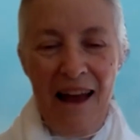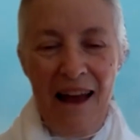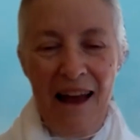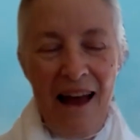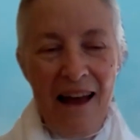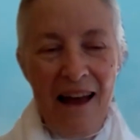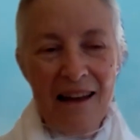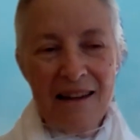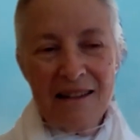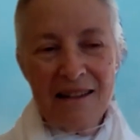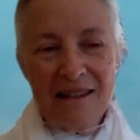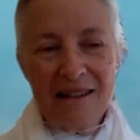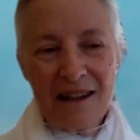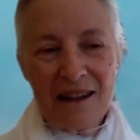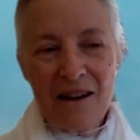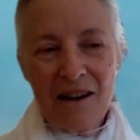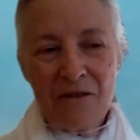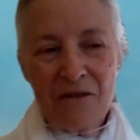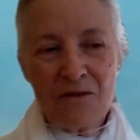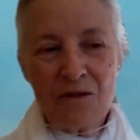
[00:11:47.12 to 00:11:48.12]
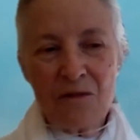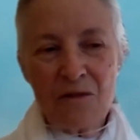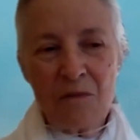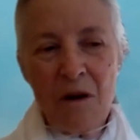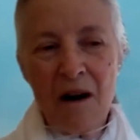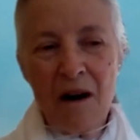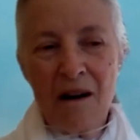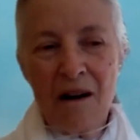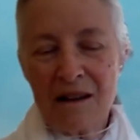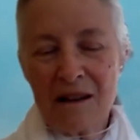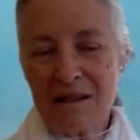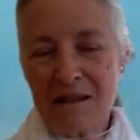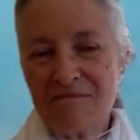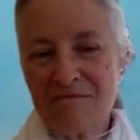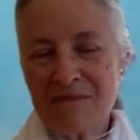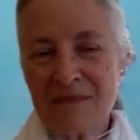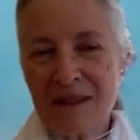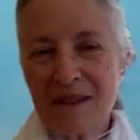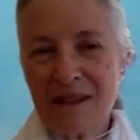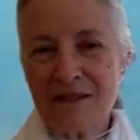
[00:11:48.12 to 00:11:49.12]
And after a while,
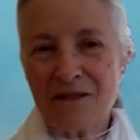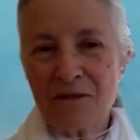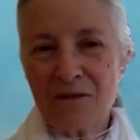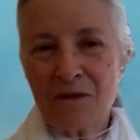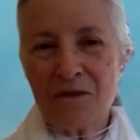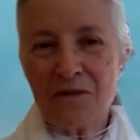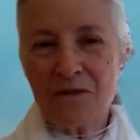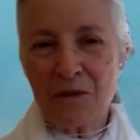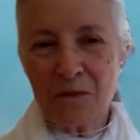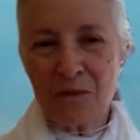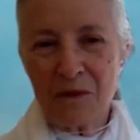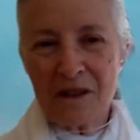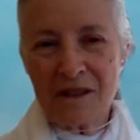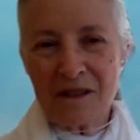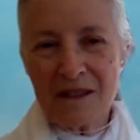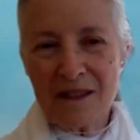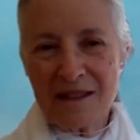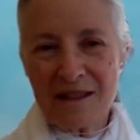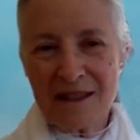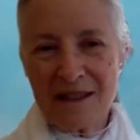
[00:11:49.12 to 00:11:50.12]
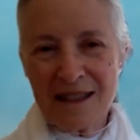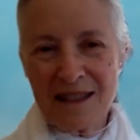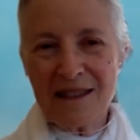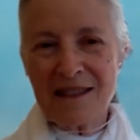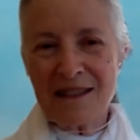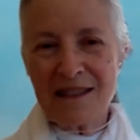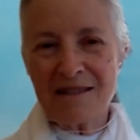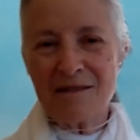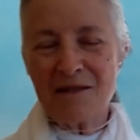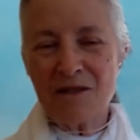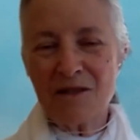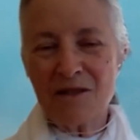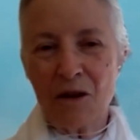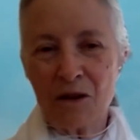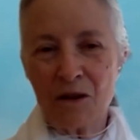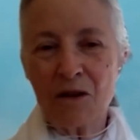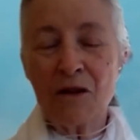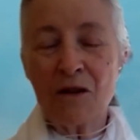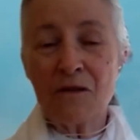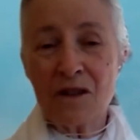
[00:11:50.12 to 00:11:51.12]
I sort of thought, well, this, you know,
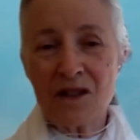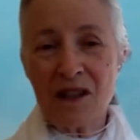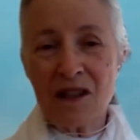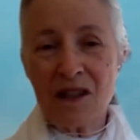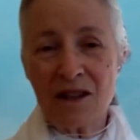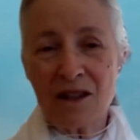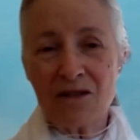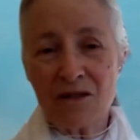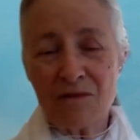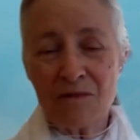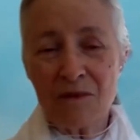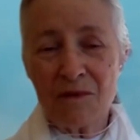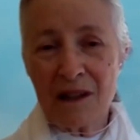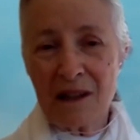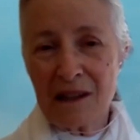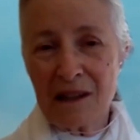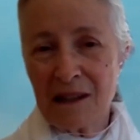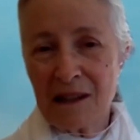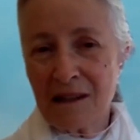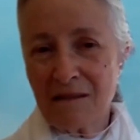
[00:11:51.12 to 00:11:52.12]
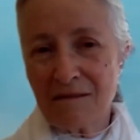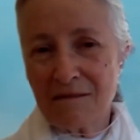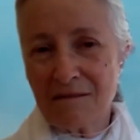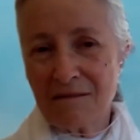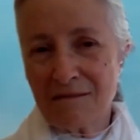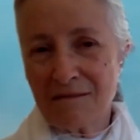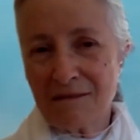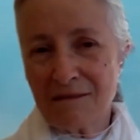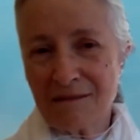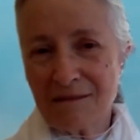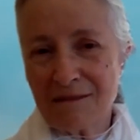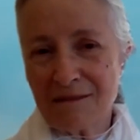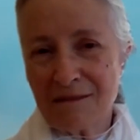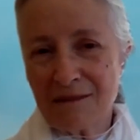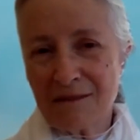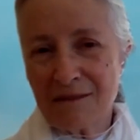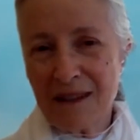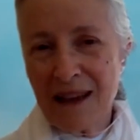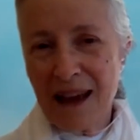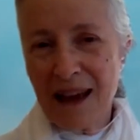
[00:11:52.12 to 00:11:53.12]
conversation really
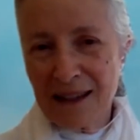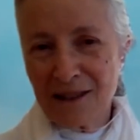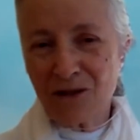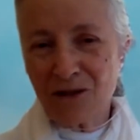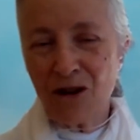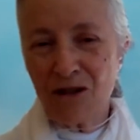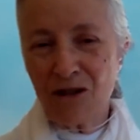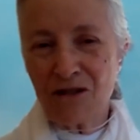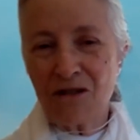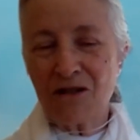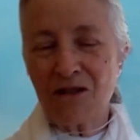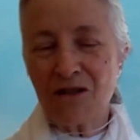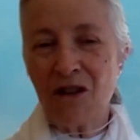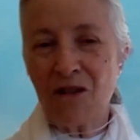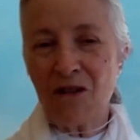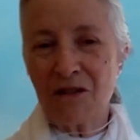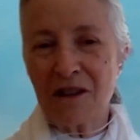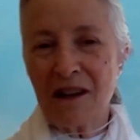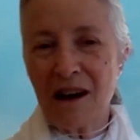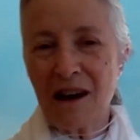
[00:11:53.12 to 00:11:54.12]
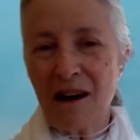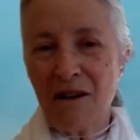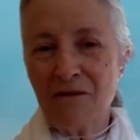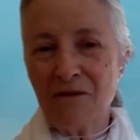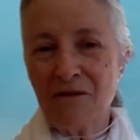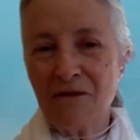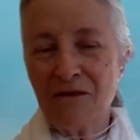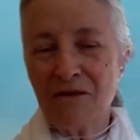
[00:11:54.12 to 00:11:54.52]
had gone on long enough.